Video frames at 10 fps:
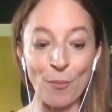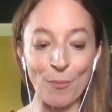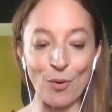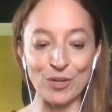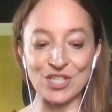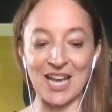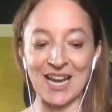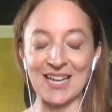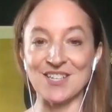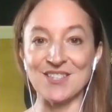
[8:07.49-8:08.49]
They want
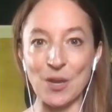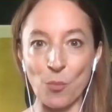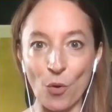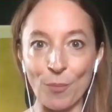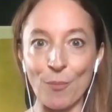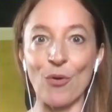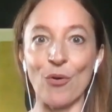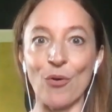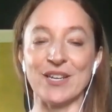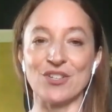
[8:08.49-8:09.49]
more challenge. They
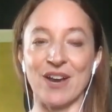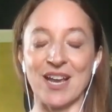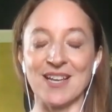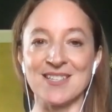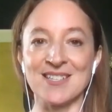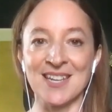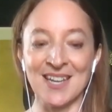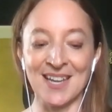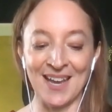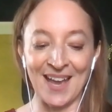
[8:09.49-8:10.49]
want more
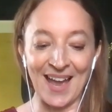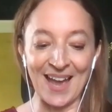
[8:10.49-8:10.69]
interest.